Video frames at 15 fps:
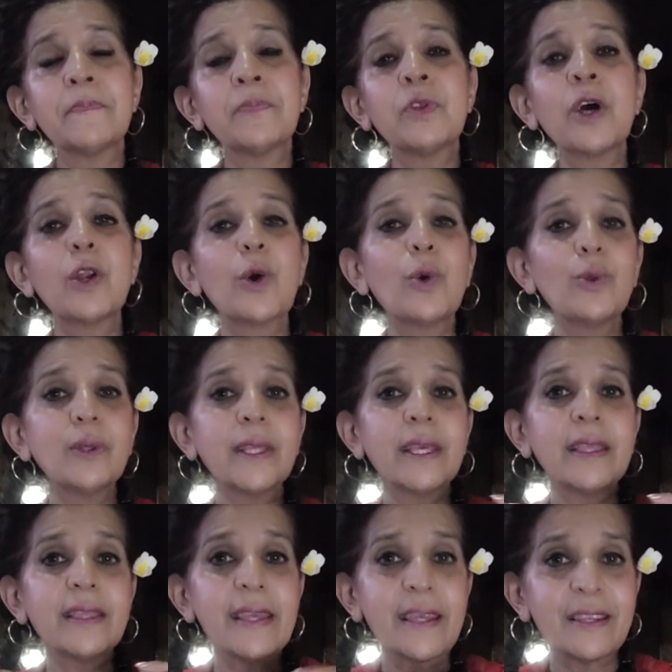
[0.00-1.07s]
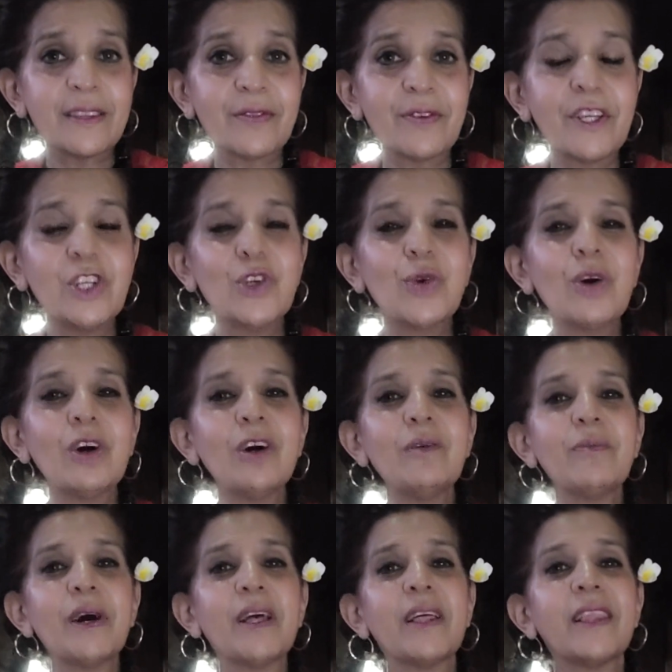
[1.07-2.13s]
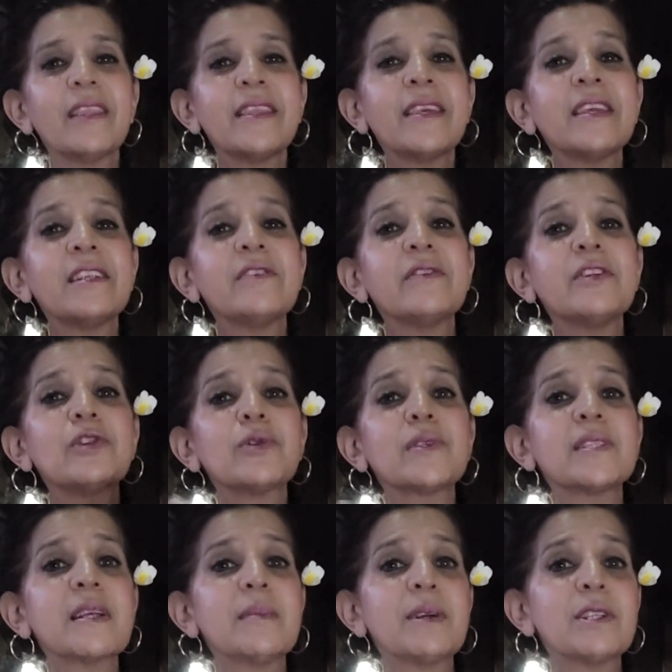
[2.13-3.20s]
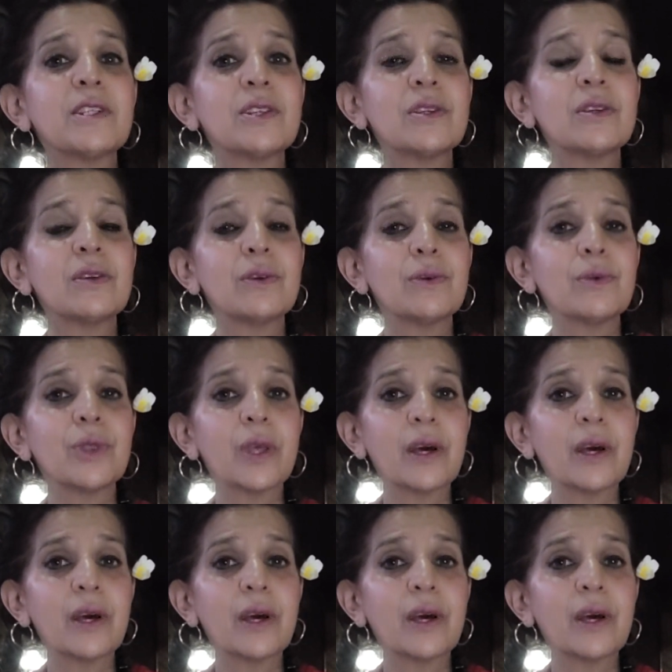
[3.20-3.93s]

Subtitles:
not only the individual, but the individual stemming to